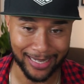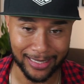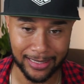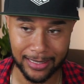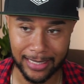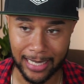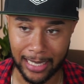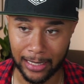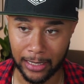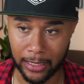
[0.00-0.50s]

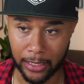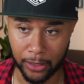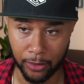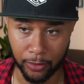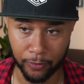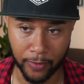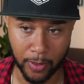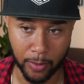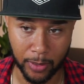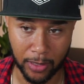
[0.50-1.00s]
edit that
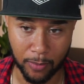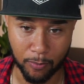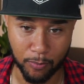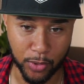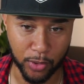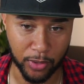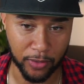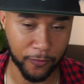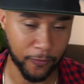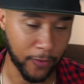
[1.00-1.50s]
layer if I wanna
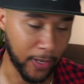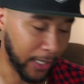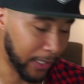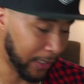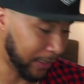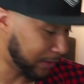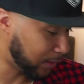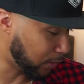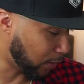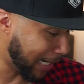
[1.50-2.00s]
beautify
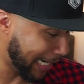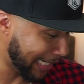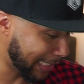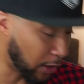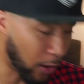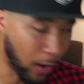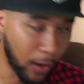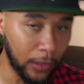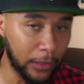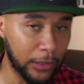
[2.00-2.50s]
it or
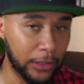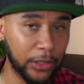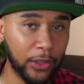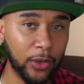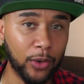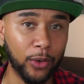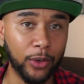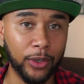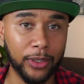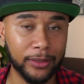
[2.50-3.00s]
add color,
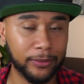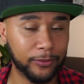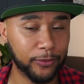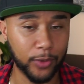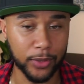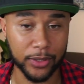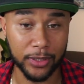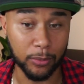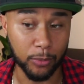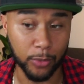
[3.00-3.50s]
or
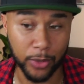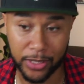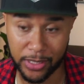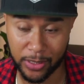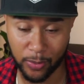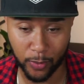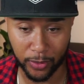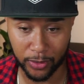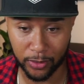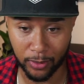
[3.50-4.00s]
for some
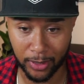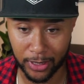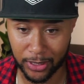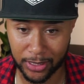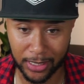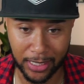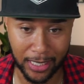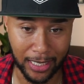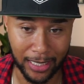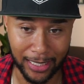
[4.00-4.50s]
reason want to
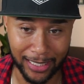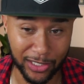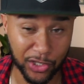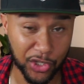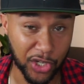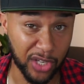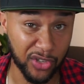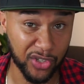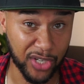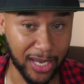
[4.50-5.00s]
actually kind of like
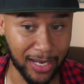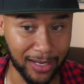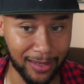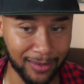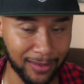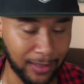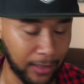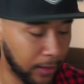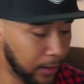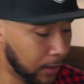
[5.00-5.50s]
change
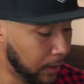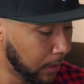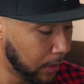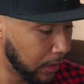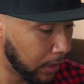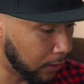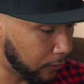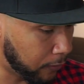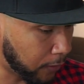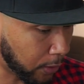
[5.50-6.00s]
anything
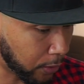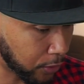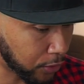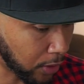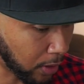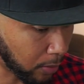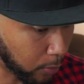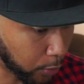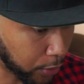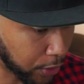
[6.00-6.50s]
in
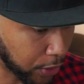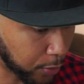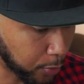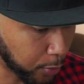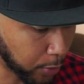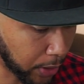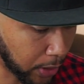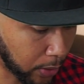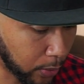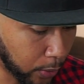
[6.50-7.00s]
Photoshop, which is
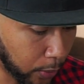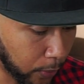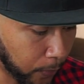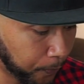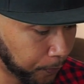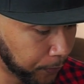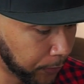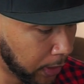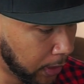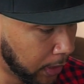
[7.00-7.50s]
pretty cool.
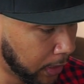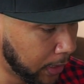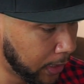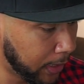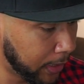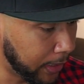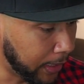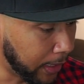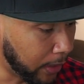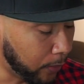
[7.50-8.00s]

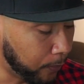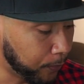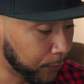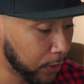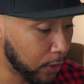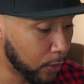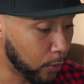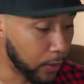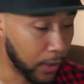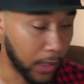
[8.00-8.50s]
Now,
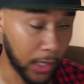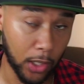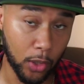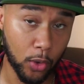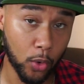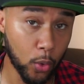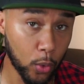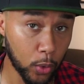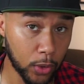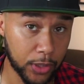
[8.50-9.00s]
one of the
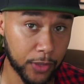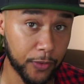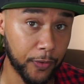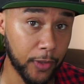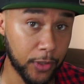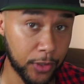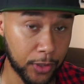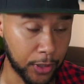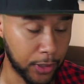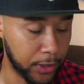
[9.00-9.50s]
coolest
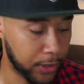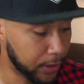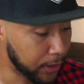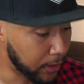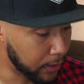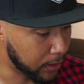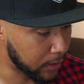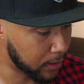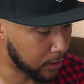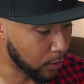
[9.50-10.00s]
features,
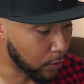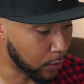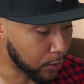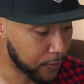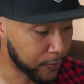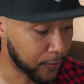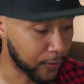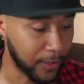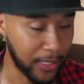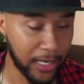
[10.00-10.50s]
and this
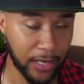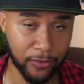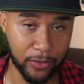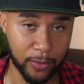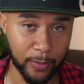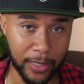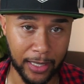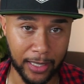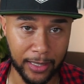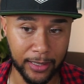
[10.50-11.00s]
goes for
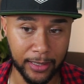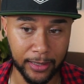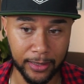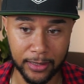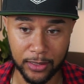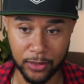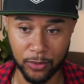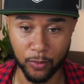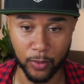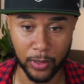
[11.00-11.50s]
everybody that
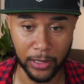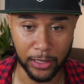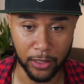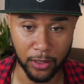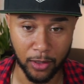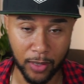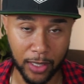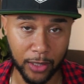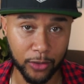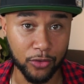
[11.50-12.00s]
doesn't really
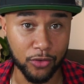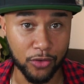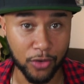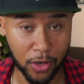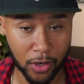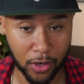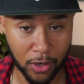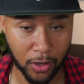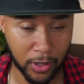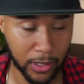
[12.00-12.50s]
know how to
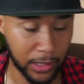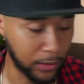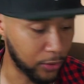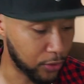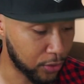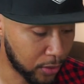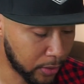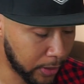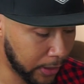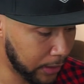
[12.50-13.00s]
draw,
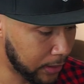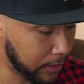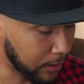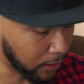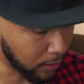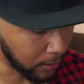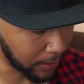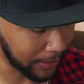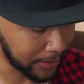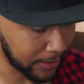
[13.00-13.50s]
illustrate,
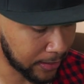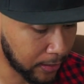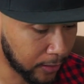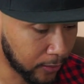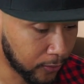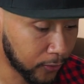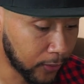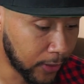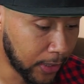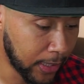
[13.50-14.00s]
and all that
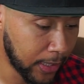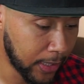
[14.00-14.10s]
stuff,